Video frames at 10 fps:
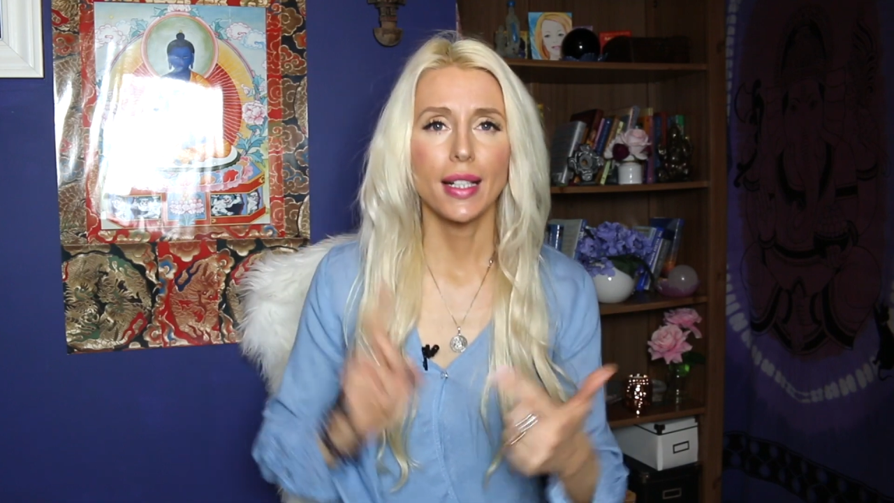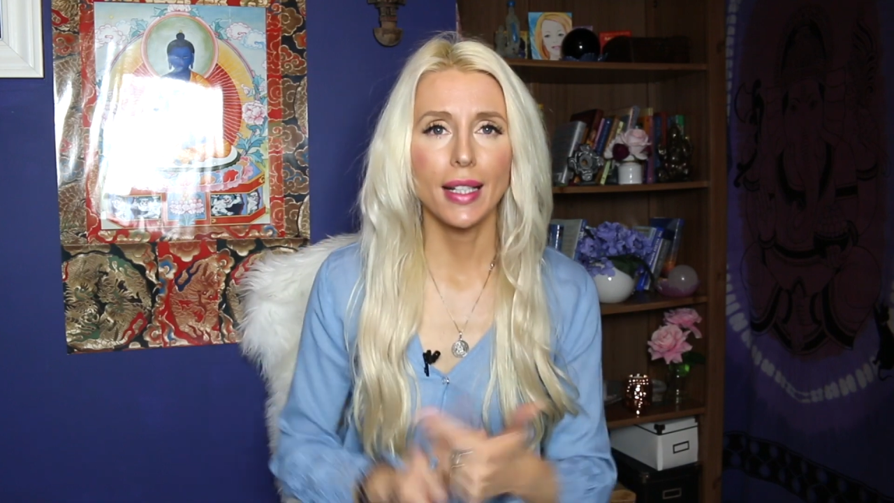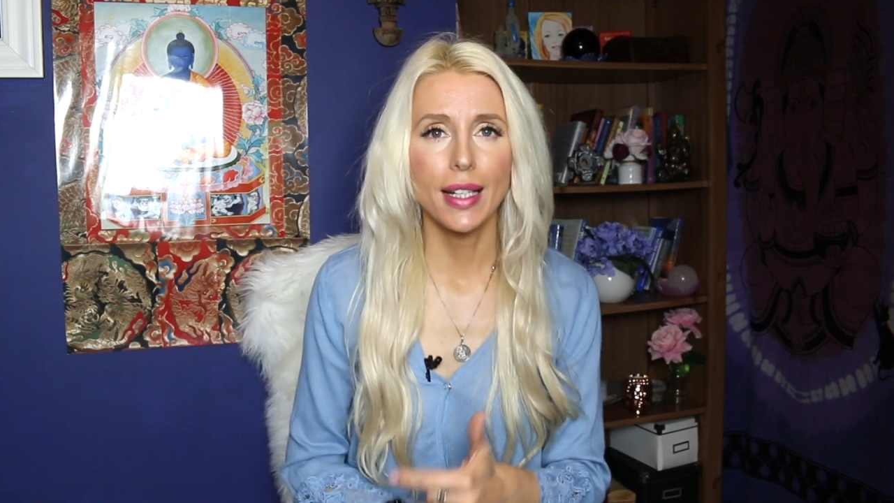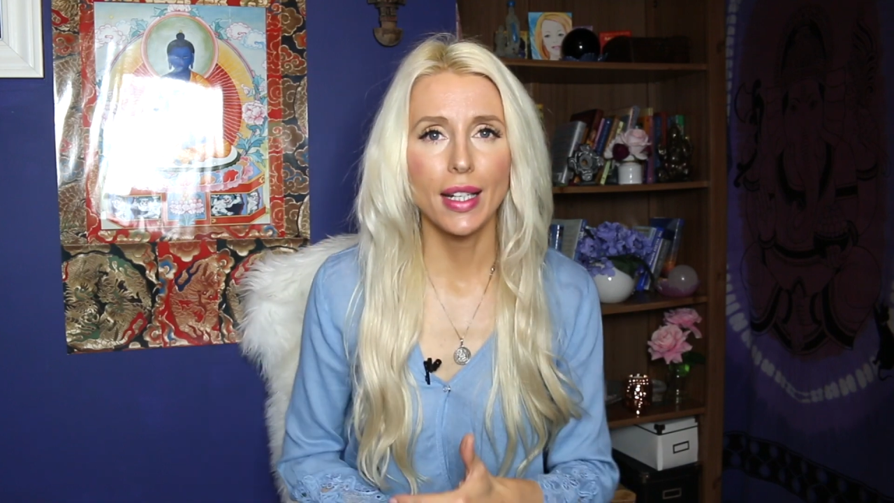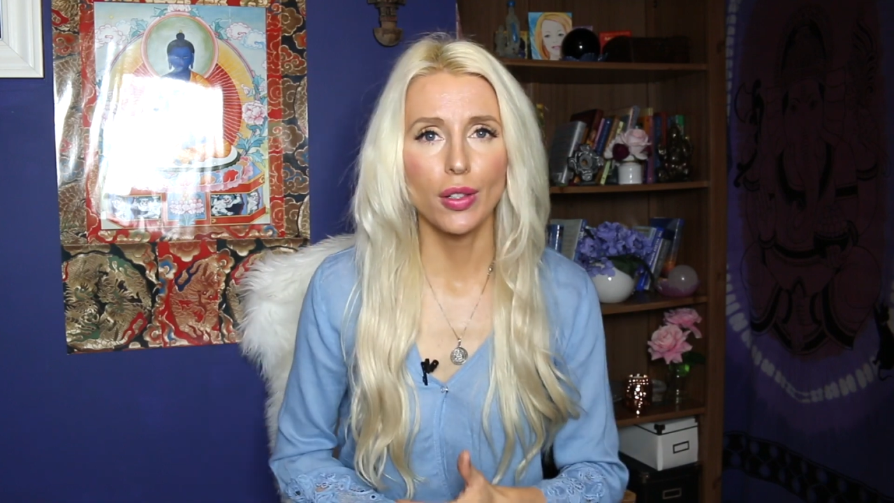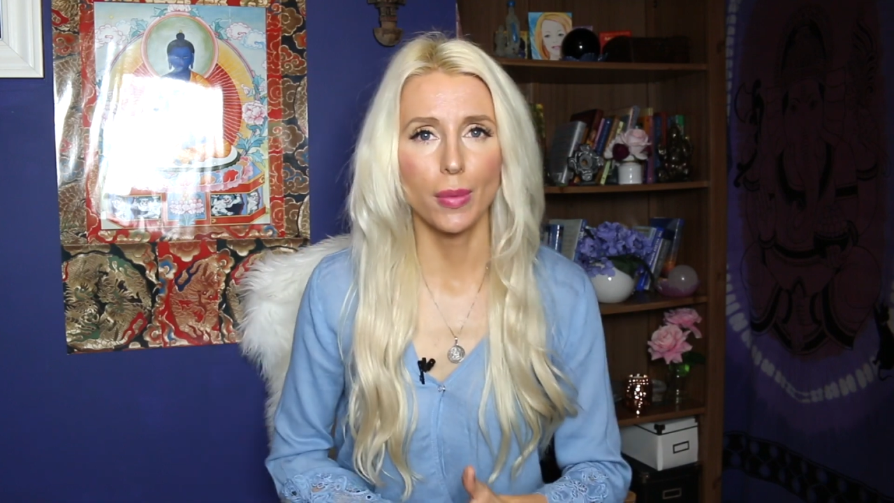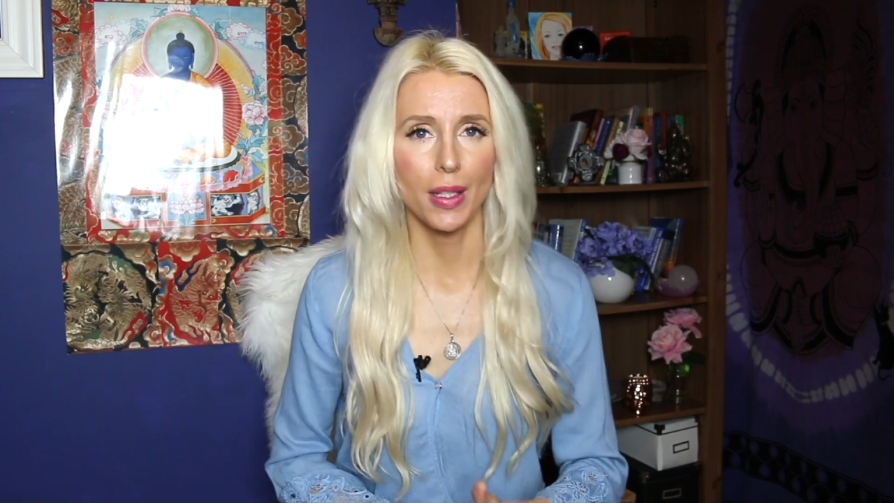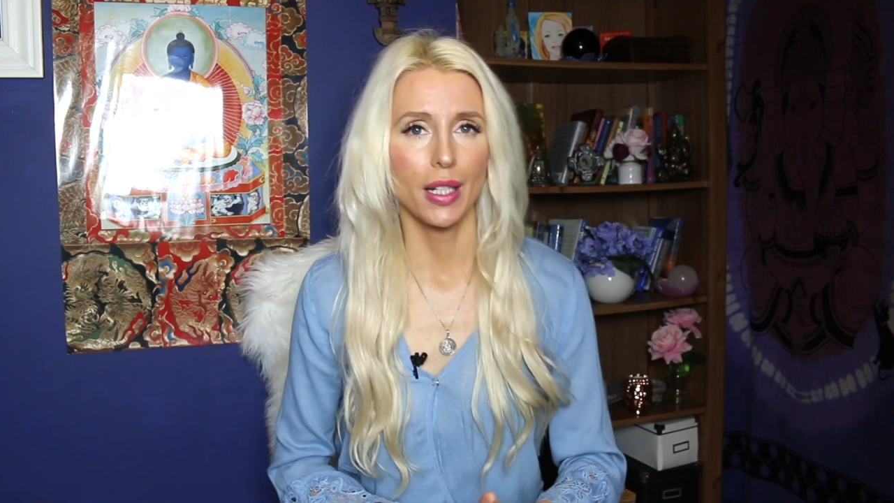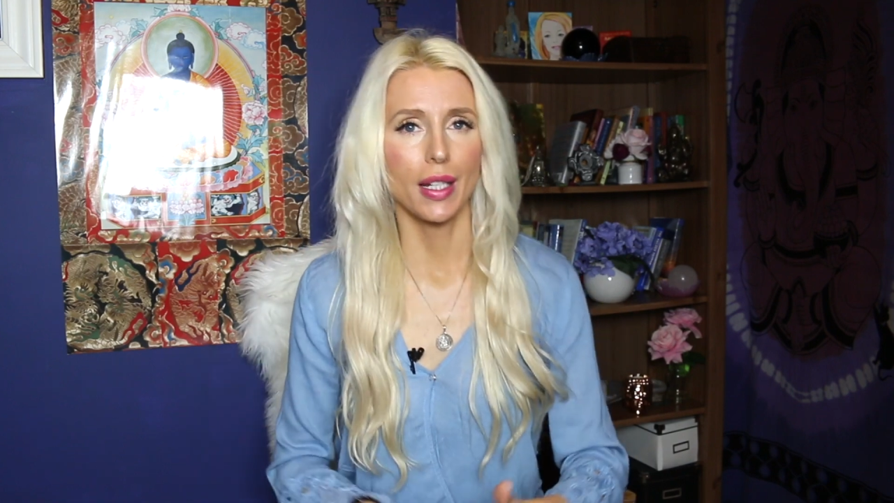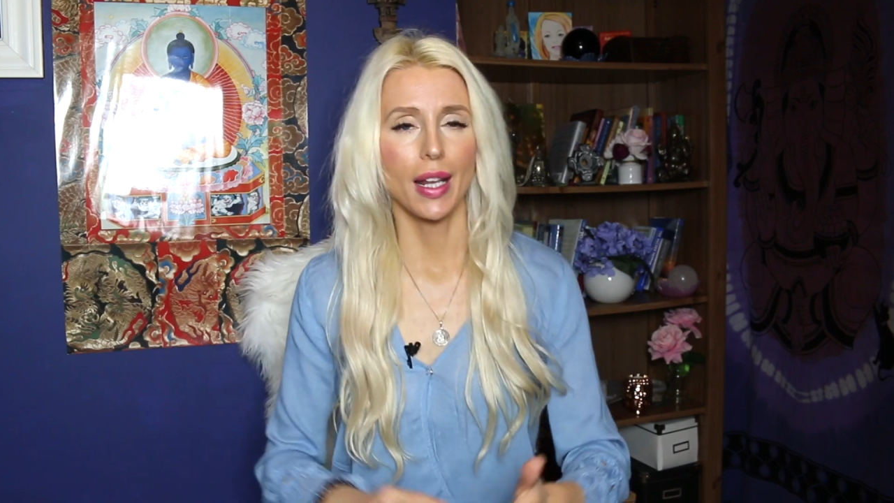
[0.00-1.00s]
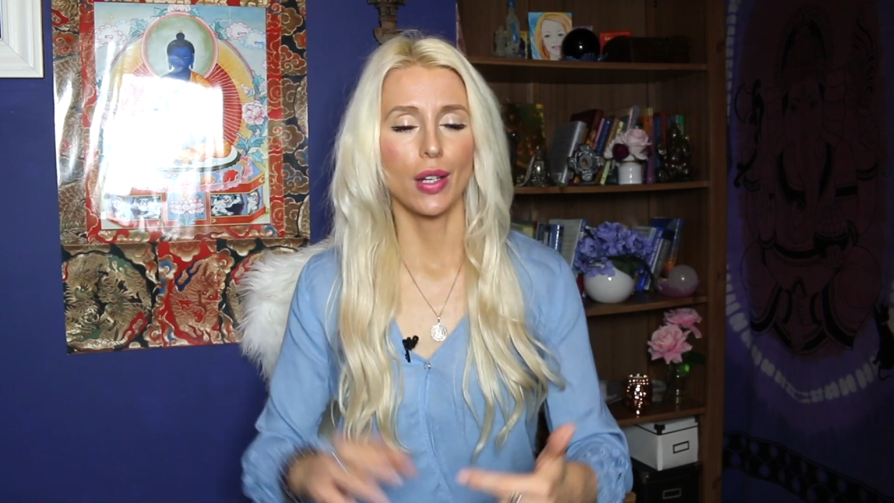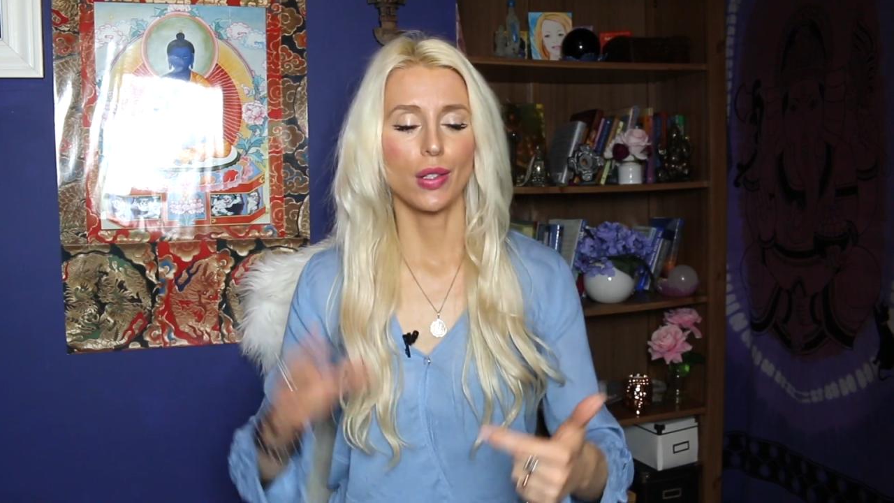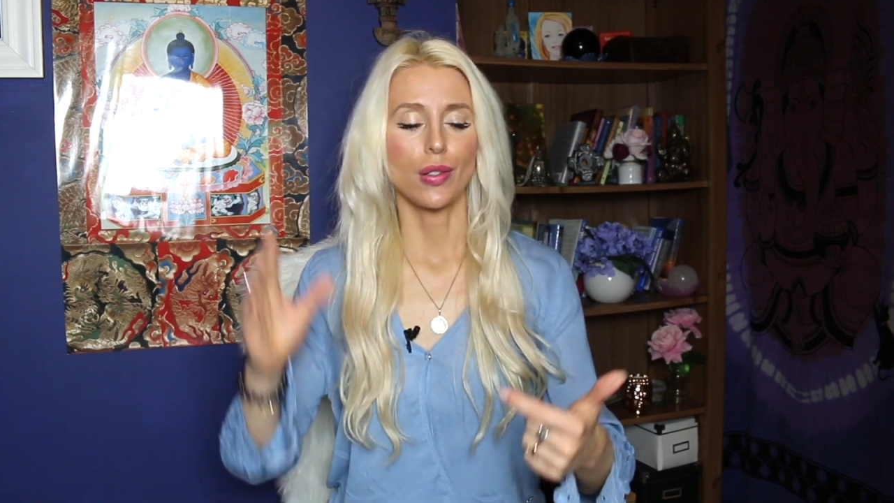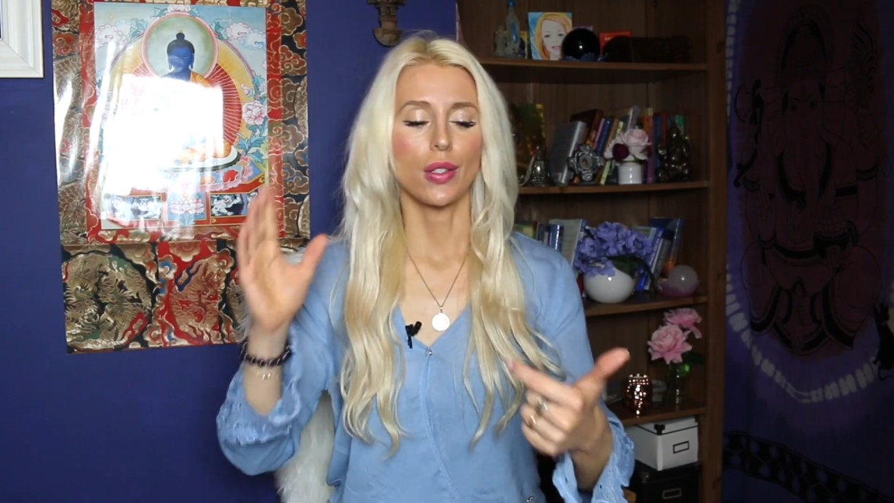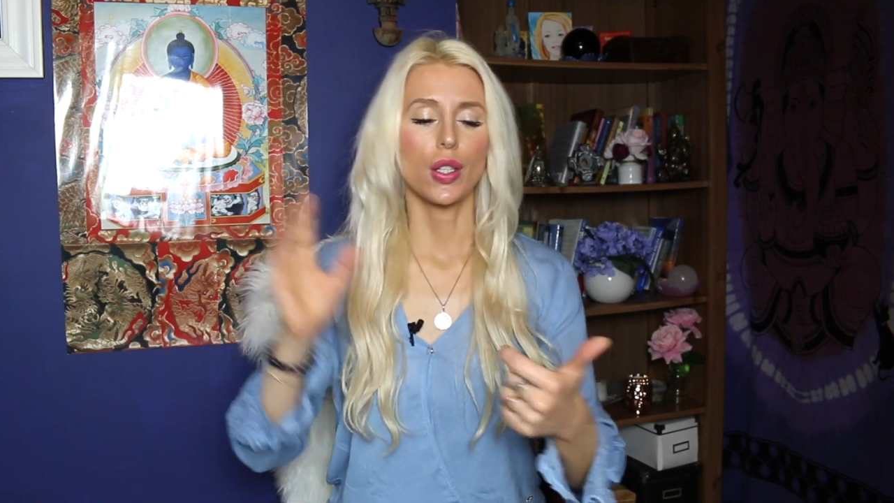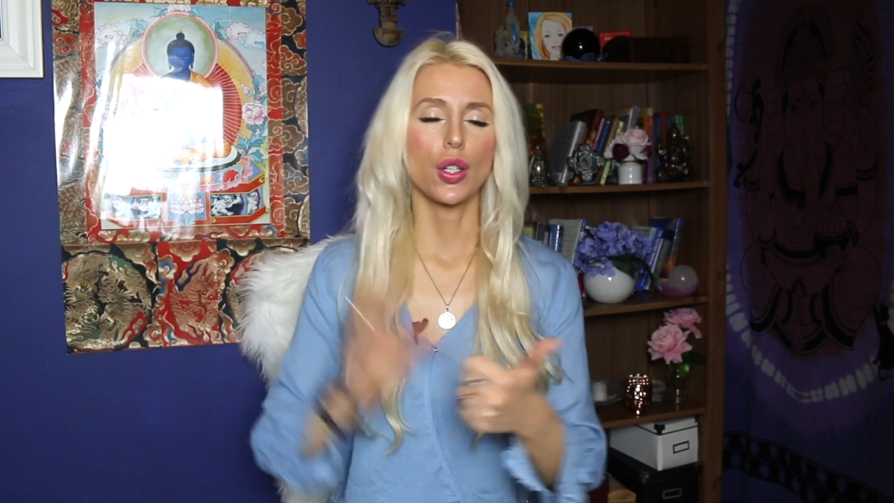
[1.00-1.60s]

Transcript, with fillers: clearing meditations,